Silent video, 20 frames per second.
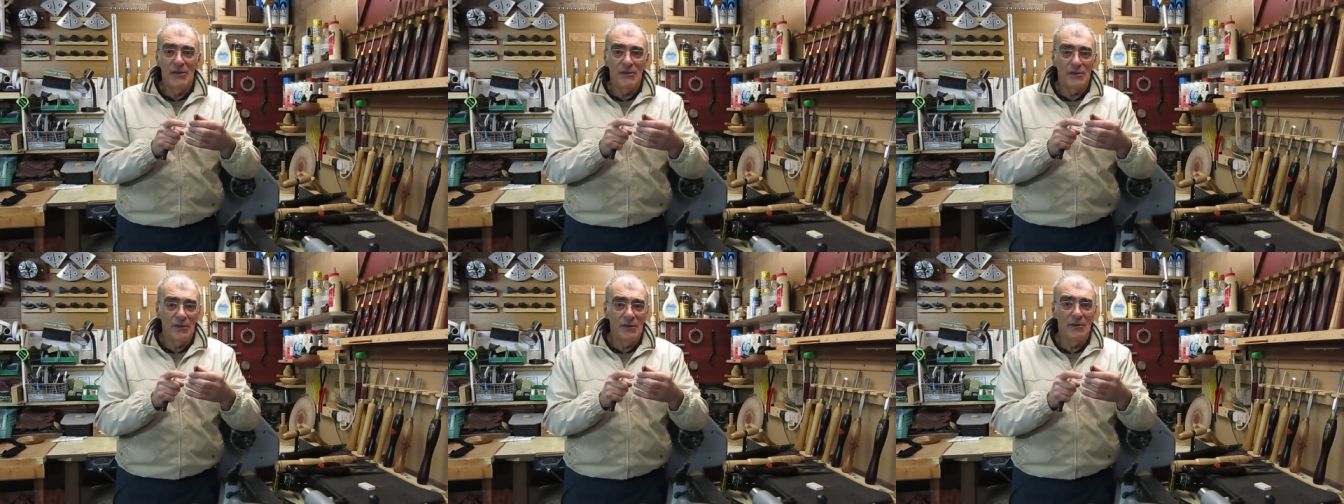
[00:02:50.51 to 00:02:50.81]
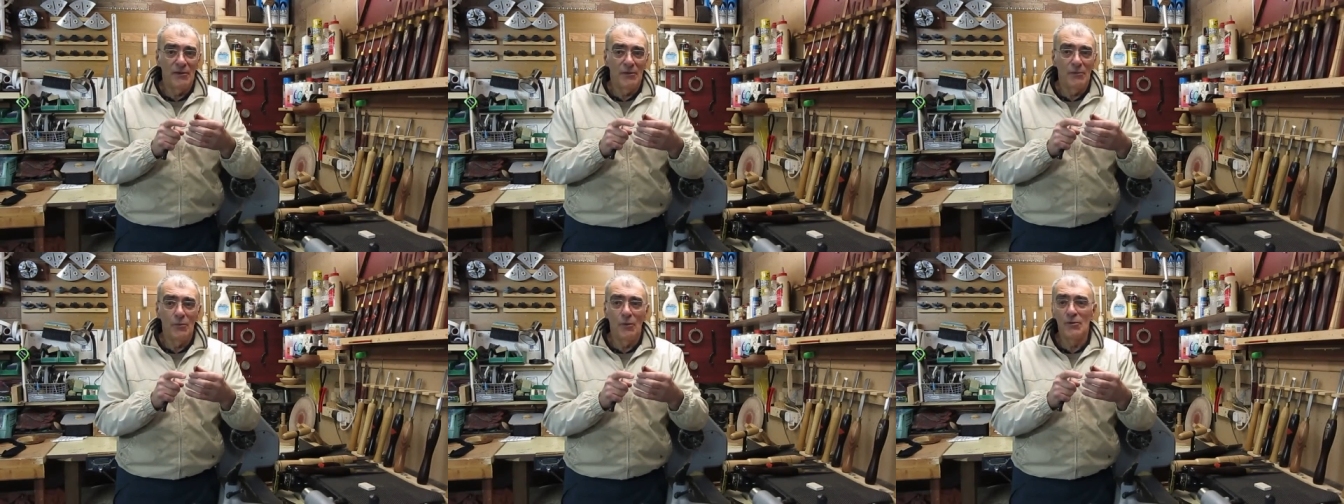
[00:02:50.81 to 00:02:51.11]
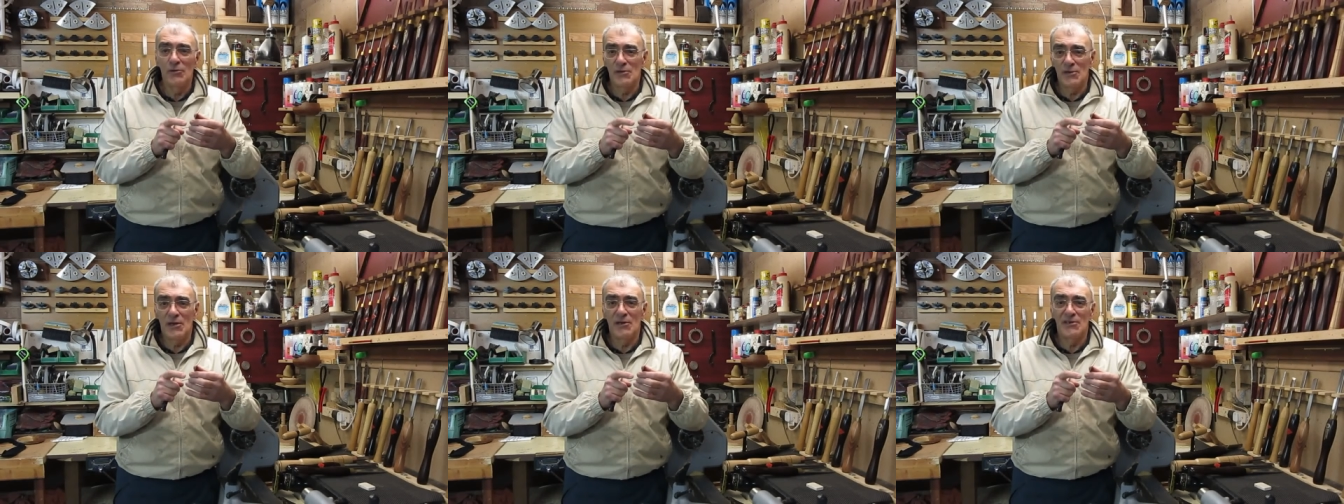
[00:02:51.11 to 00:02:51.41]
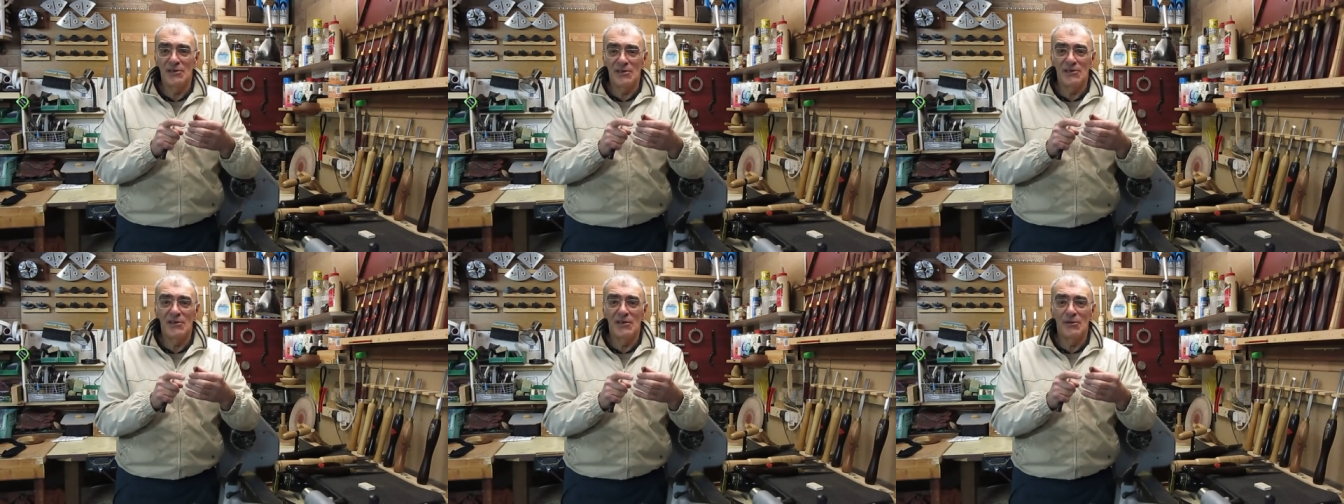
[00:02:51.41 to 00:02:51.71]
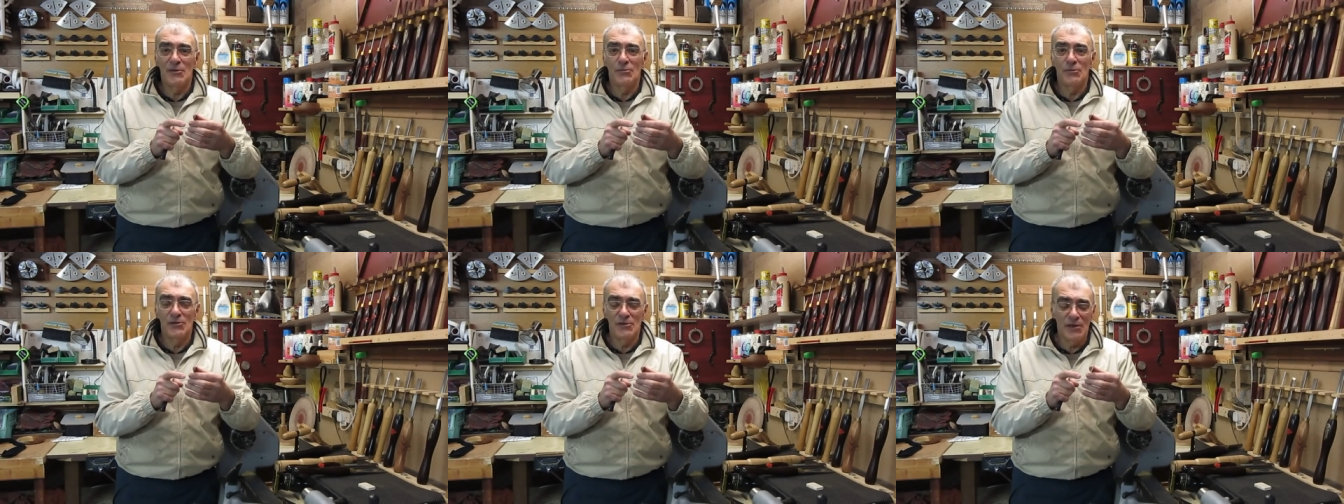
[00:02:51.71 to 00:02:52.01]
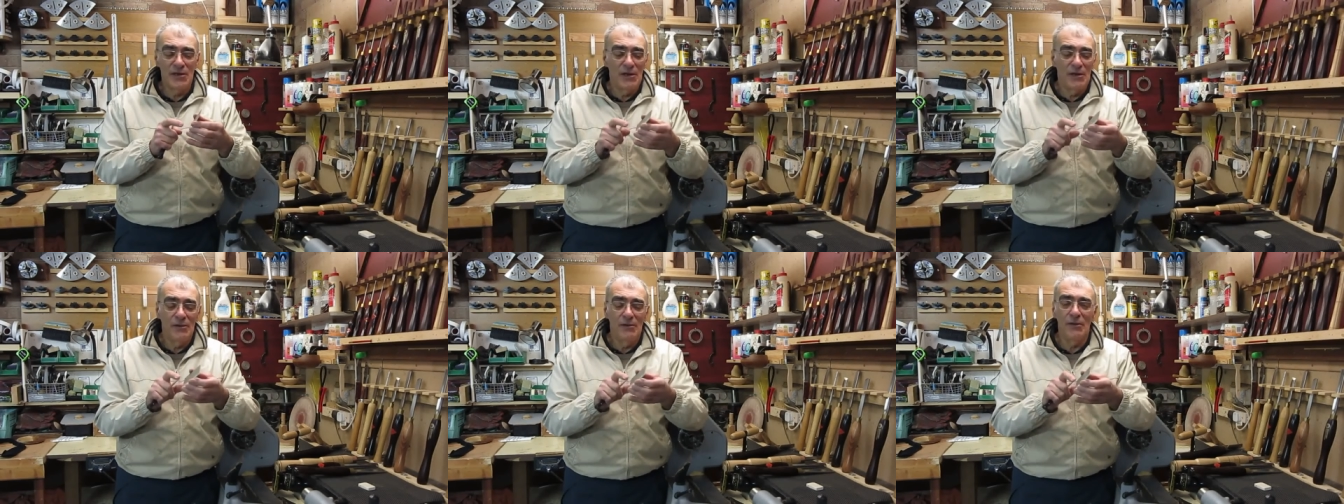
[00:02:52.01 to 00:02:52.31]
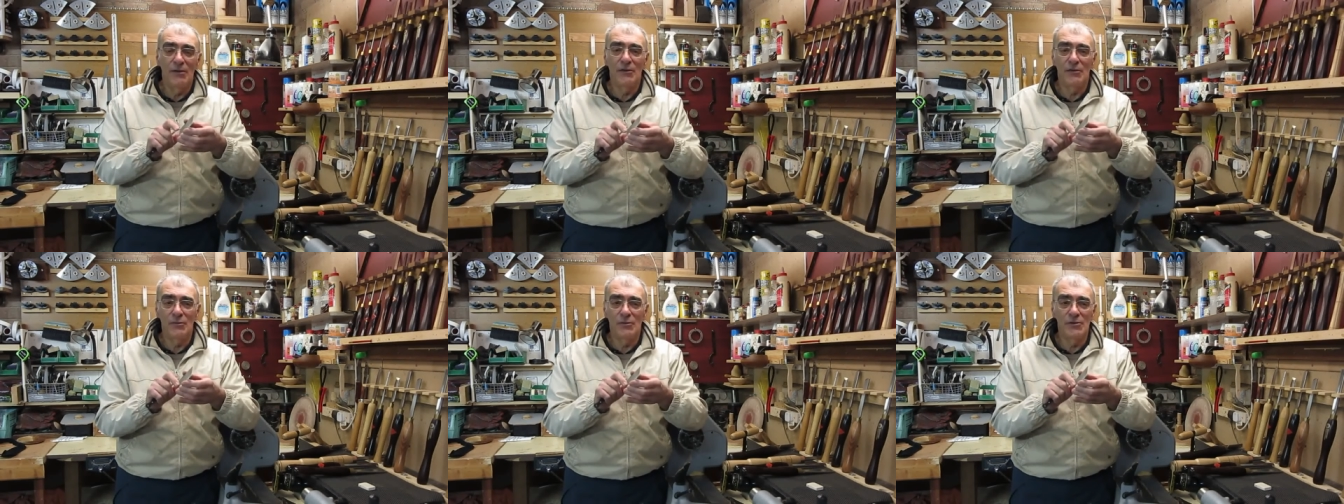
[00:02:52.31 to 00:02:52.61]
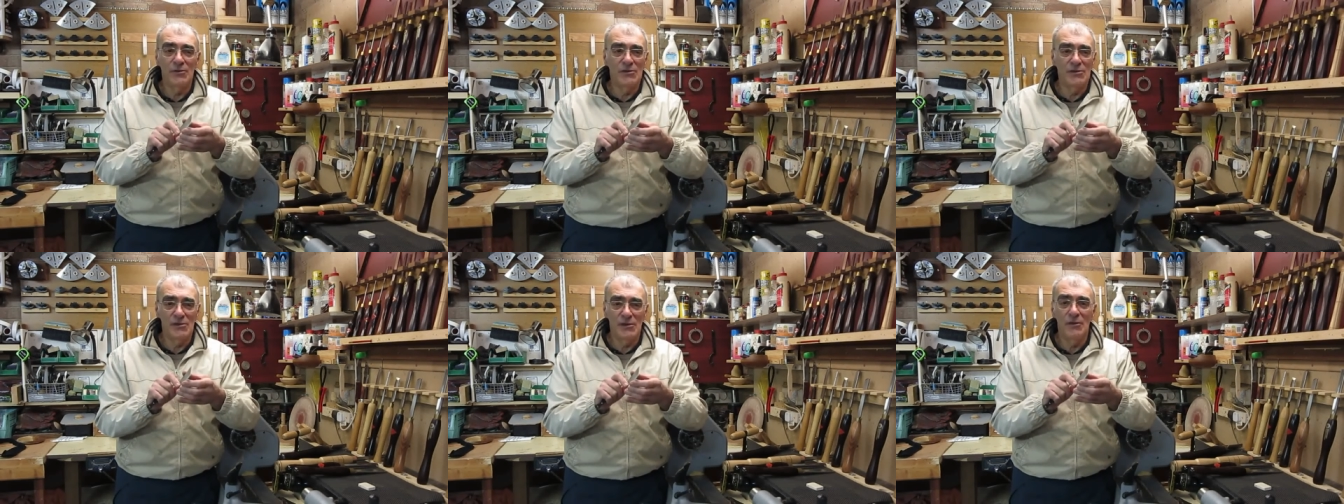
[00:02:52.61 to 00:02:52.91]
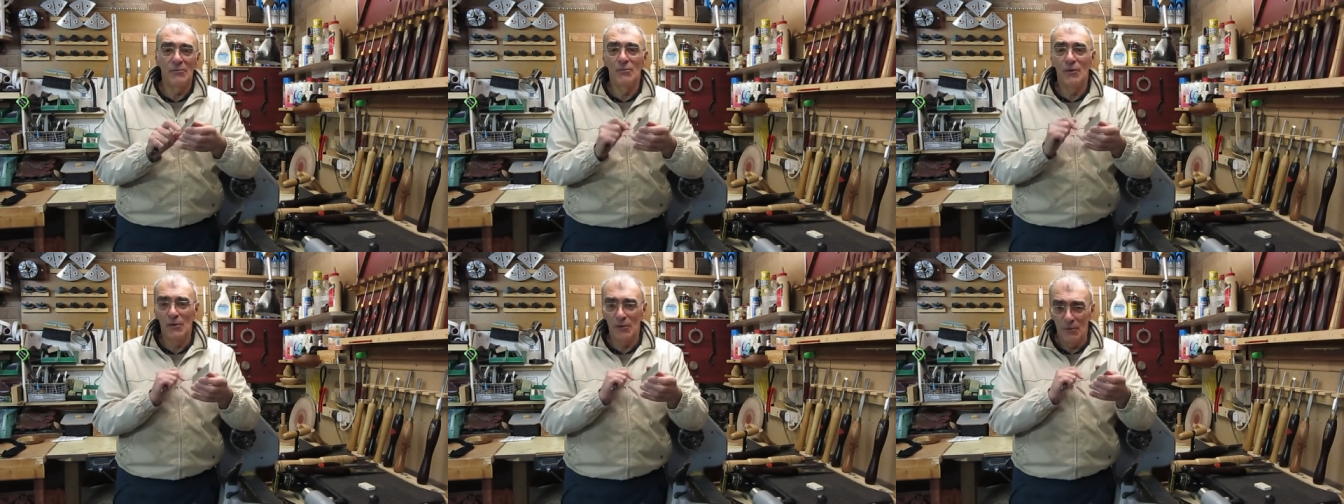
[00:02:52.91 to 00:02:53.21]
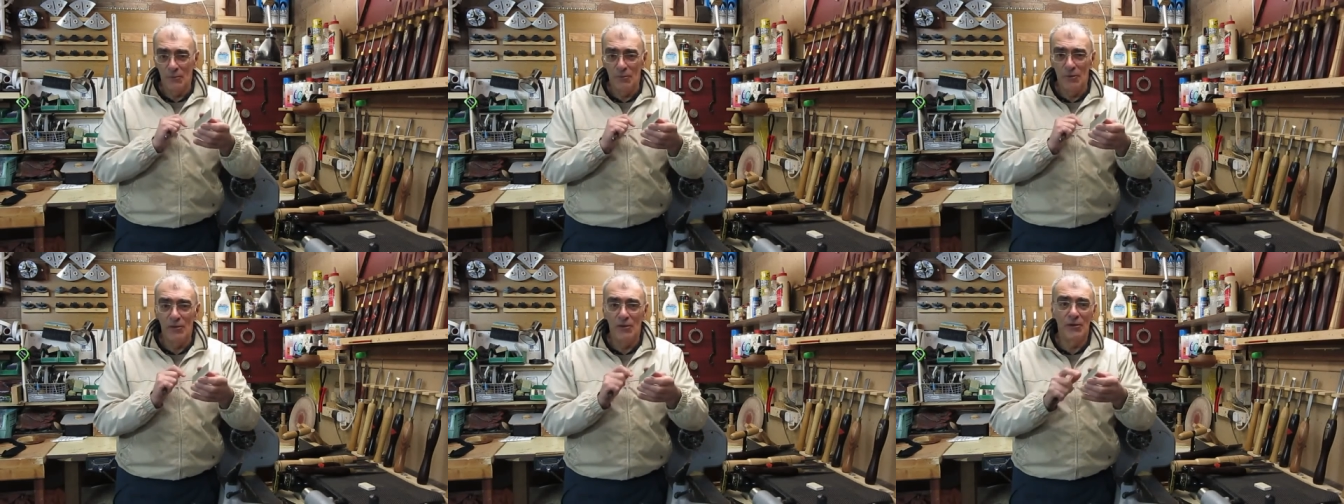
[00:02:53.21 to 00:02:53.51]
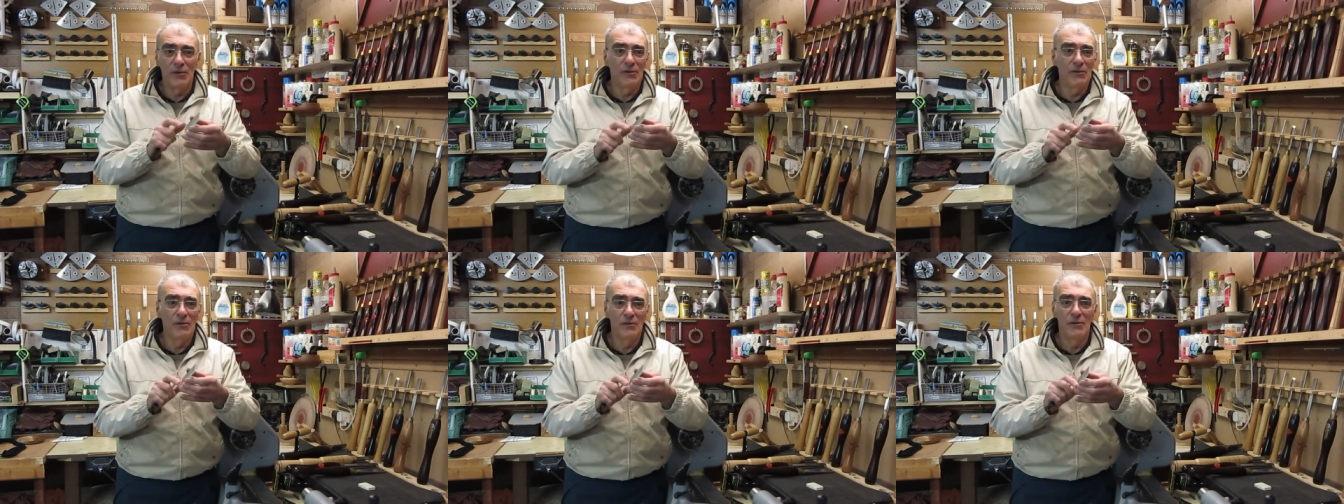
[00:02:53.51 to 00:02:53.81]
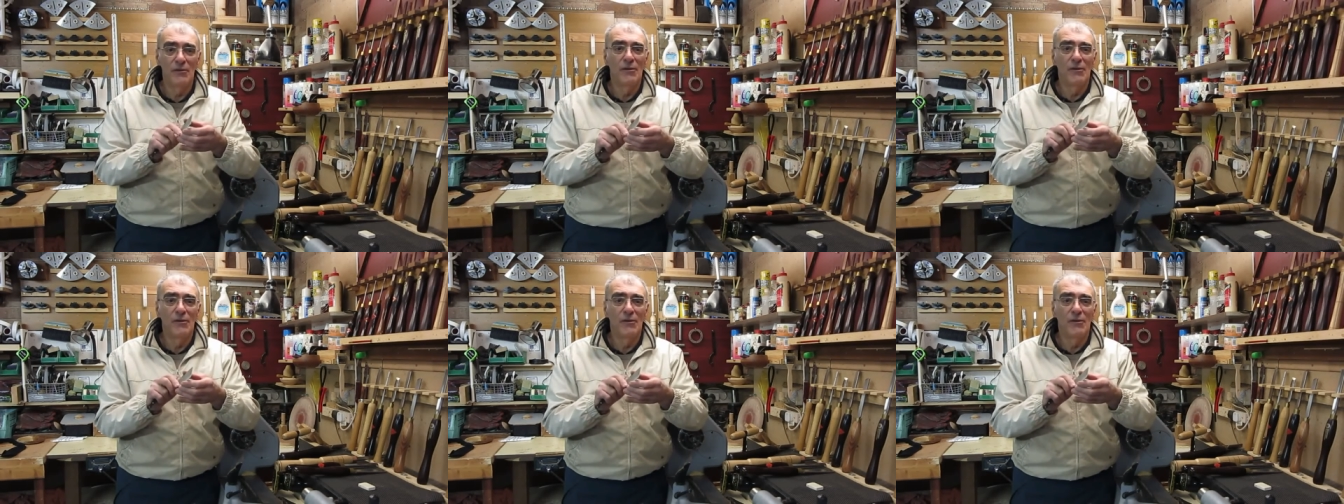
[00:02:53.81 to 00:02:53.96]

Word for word: It, it was, as it said on the tin, it was, in my opinion,